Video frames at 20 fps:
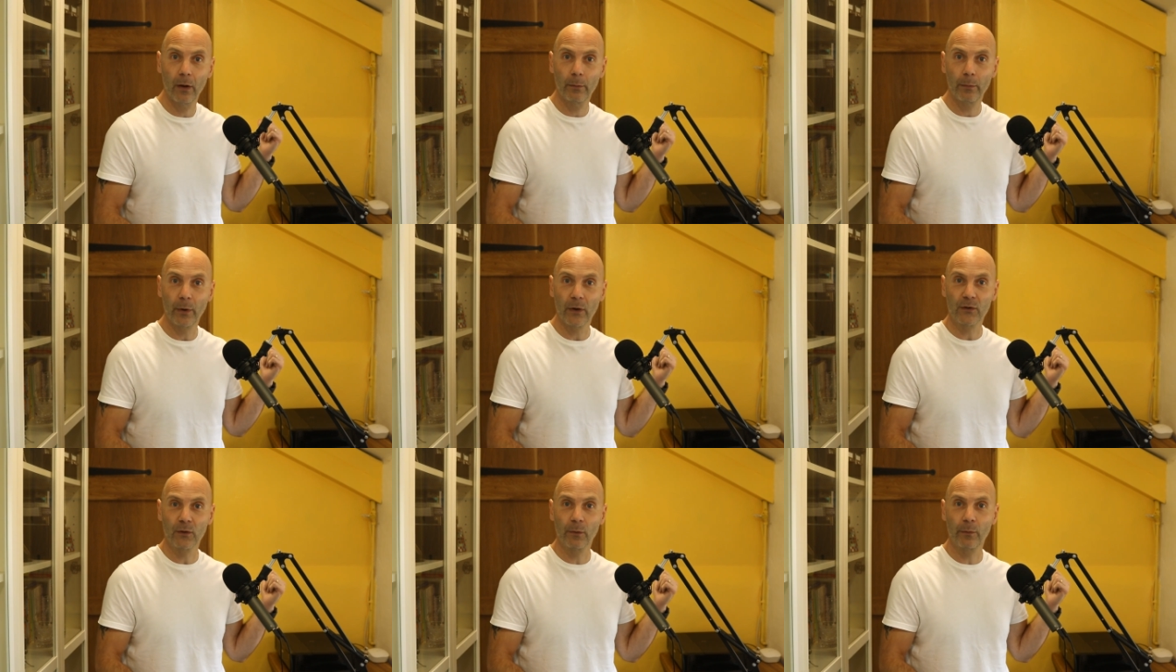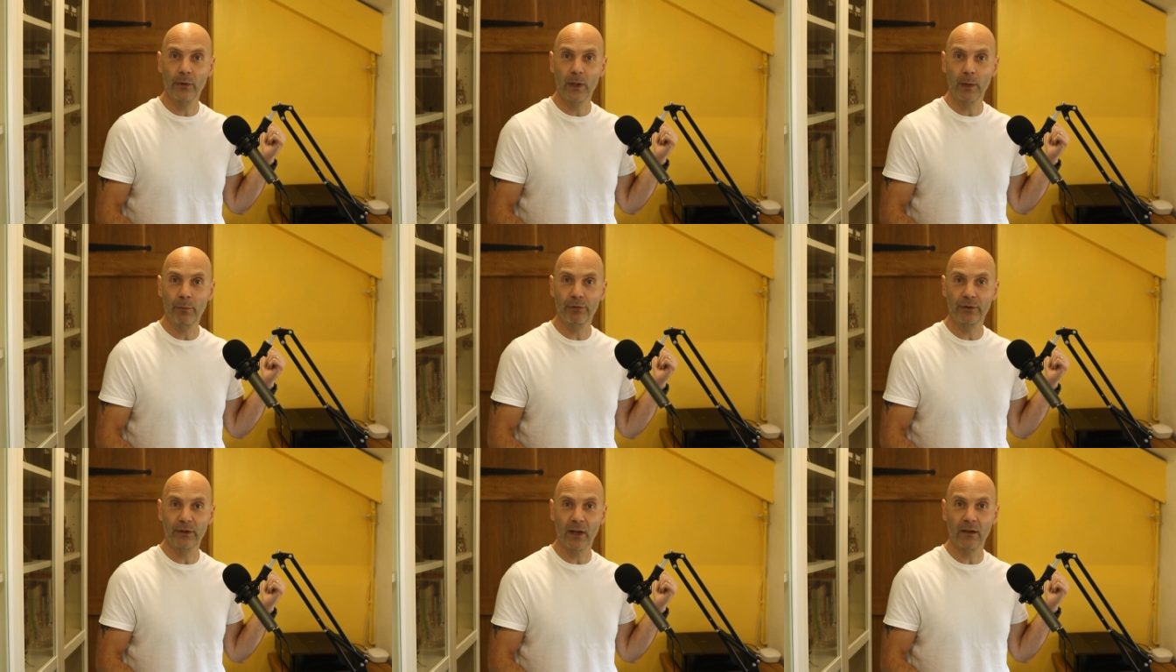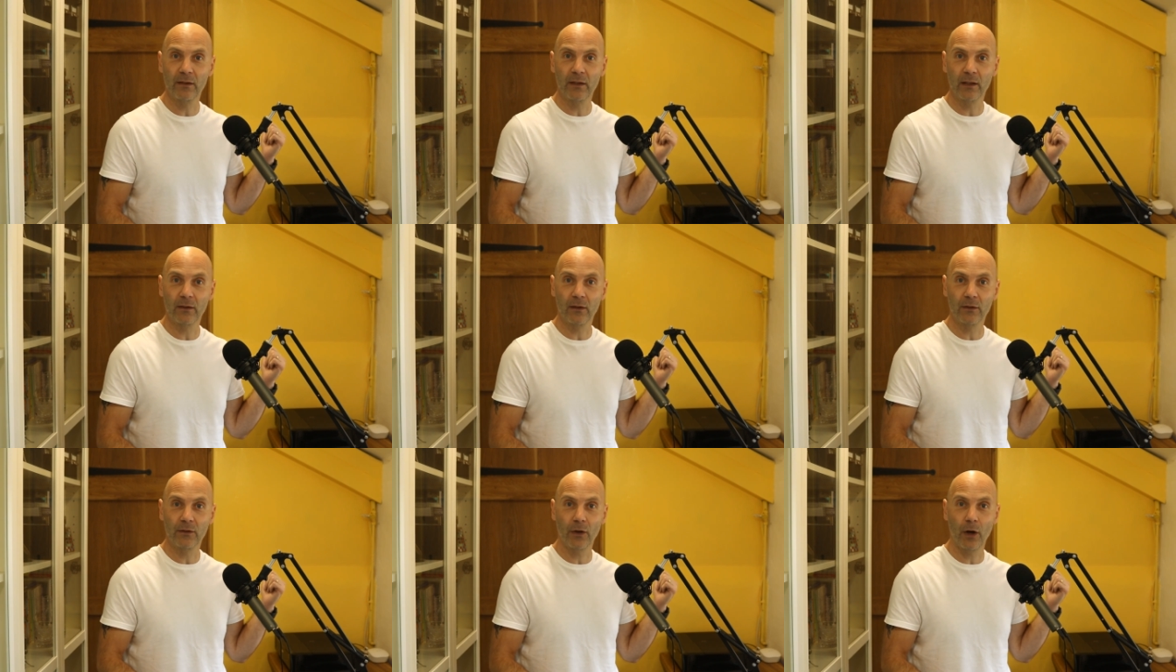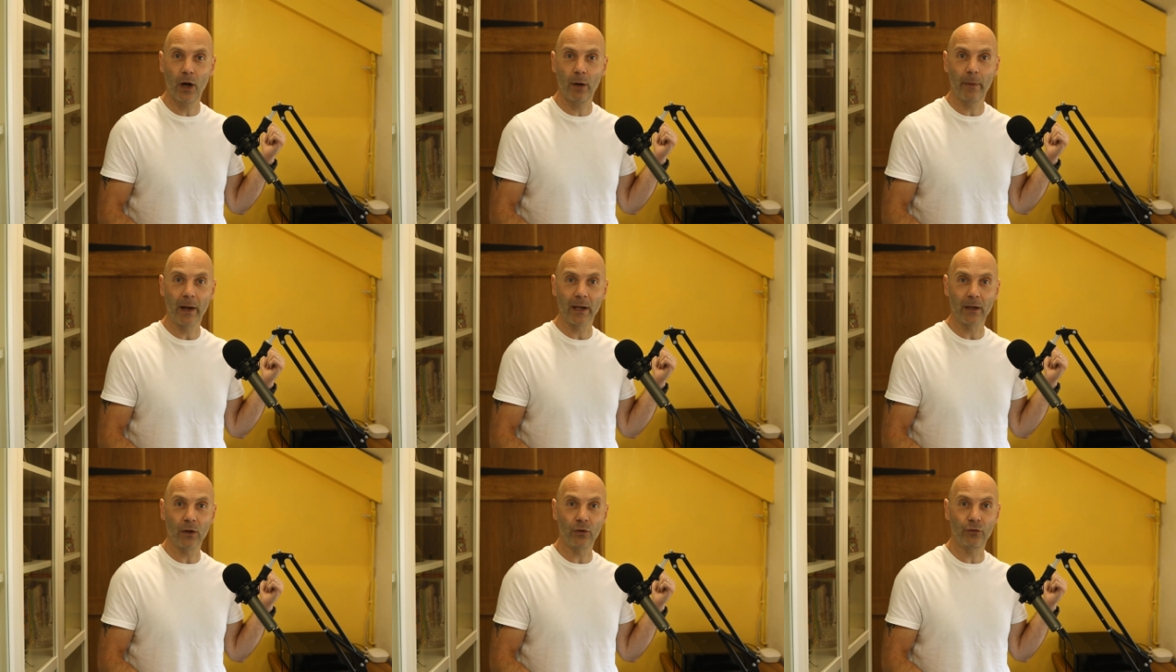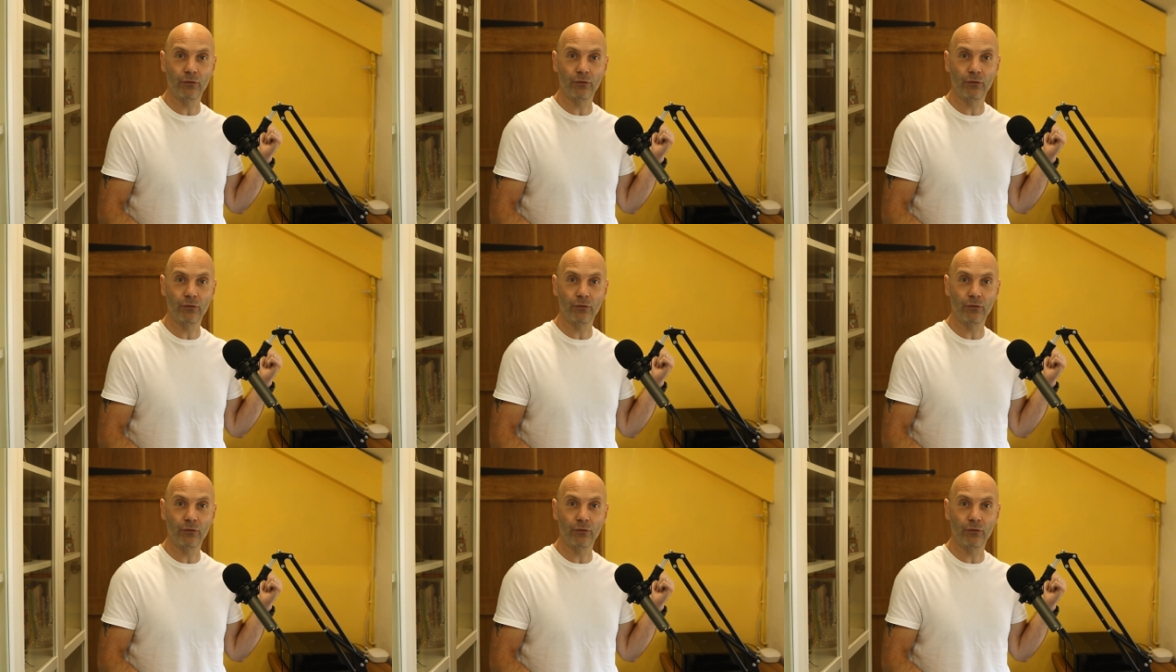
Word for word: by somebody pretending to tarmac your